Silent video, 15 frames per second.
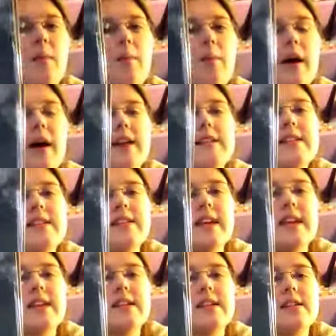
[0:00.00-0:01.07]
But
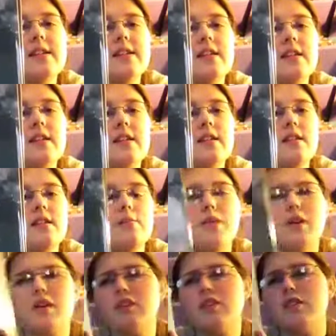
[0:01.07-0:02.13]
it's
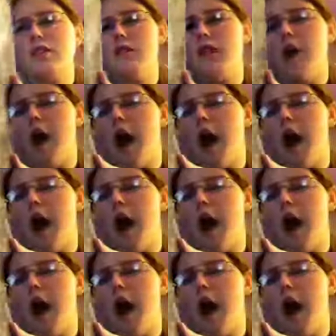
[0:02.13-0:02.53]
pretty good so far.